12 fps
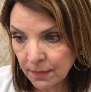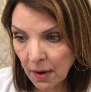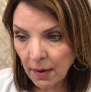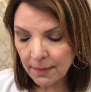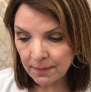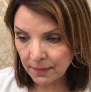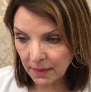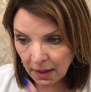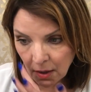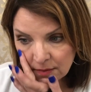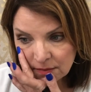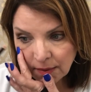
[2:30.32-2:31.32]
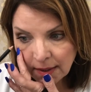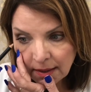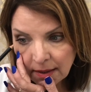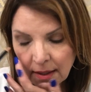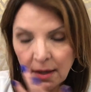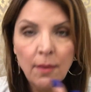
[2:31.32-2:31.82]
All right, it goes right
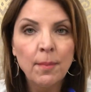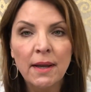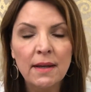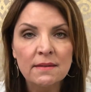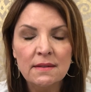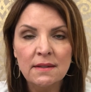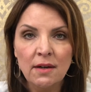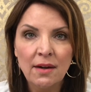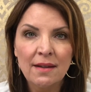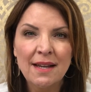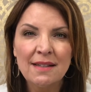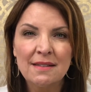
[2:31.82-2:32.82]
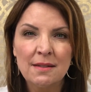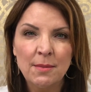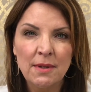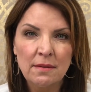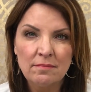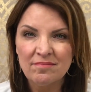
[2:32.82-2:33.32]
in here because this area tends to
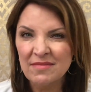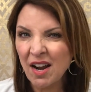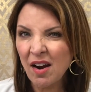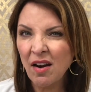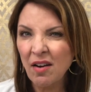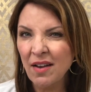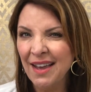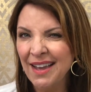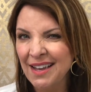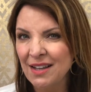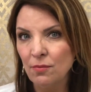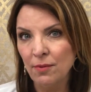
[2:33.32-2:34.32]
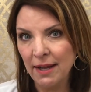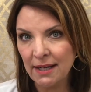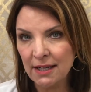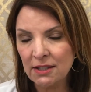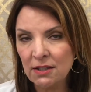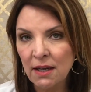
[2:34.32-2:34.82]
be dark and
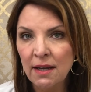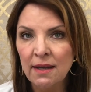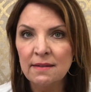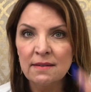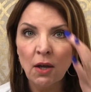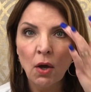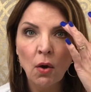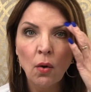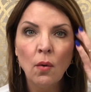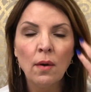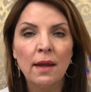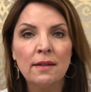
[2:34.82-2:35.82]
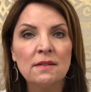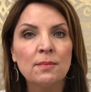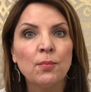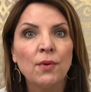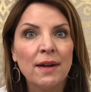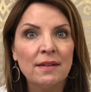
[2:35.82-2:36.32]
reddish, so it just
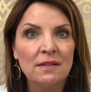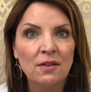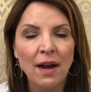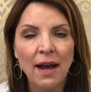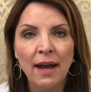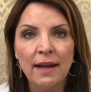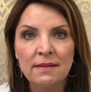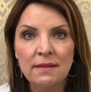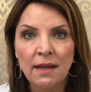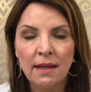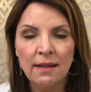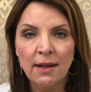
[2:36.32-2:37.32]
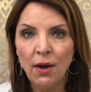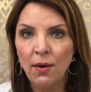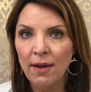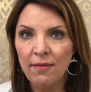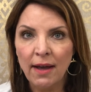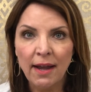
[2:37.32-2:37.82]
brightens your eyes. Now
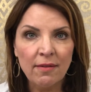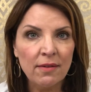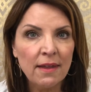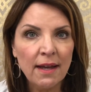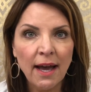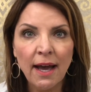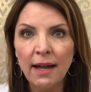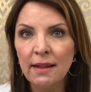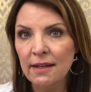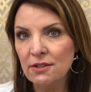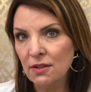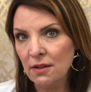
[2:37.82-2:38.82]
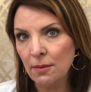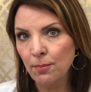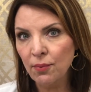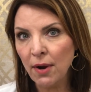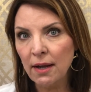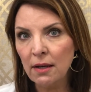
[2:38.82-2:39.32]
I've got everything on, they should look
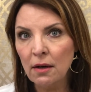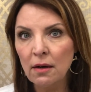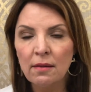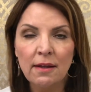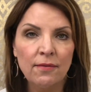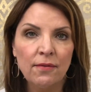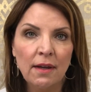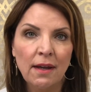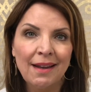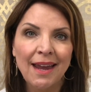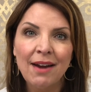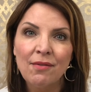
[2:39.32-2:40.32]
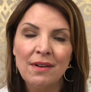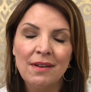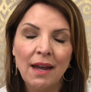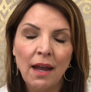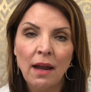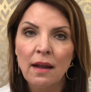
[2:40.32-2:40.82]
brighter, lifted every
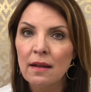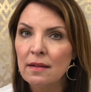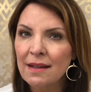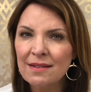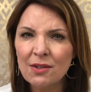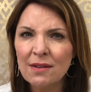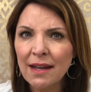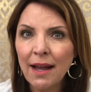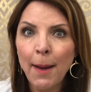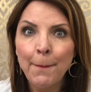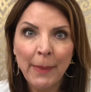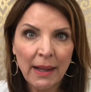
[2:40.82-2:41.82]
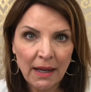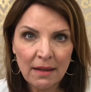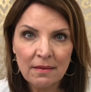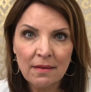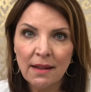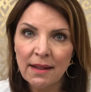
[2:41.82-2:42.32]
day. That took like a
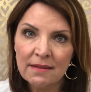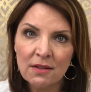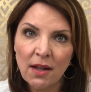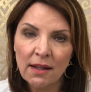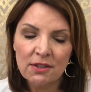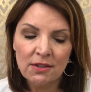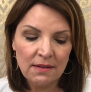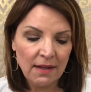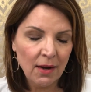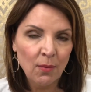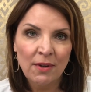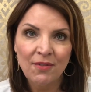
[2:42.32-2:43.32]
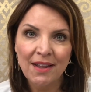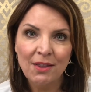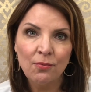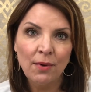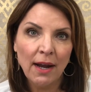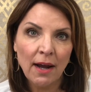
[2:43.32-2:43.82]
minute, and that's all it should take when you've got the
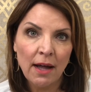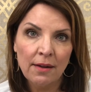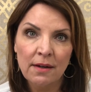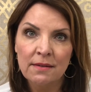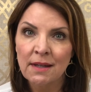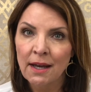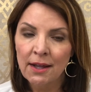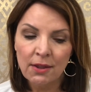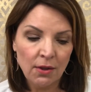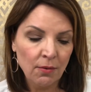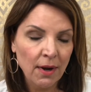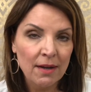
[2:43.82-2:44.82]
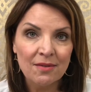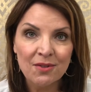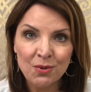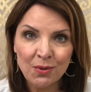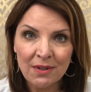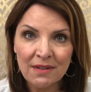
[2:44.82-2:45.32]
right colors, the right
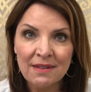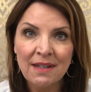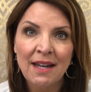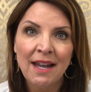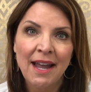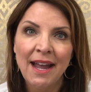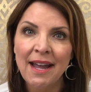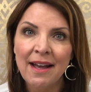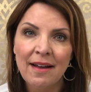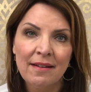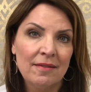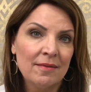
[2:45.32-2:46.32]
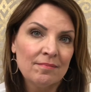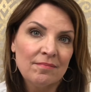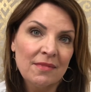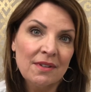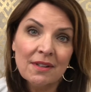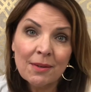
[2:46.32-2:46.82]
tools, and
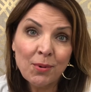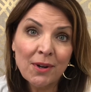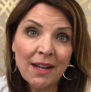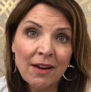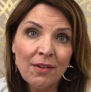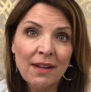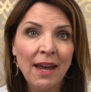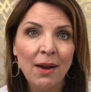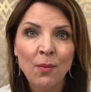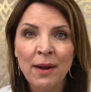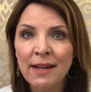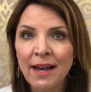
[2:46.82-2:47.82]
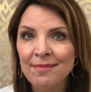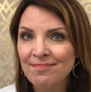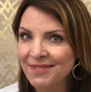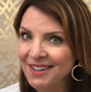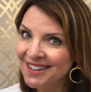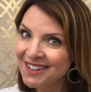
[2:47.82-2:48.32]
look pretty every day, why not?
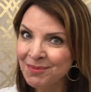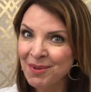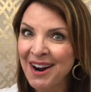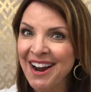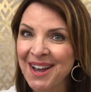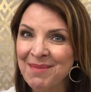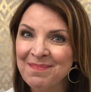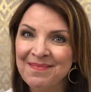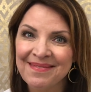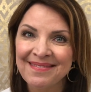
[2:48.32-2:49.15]
You're in your prime.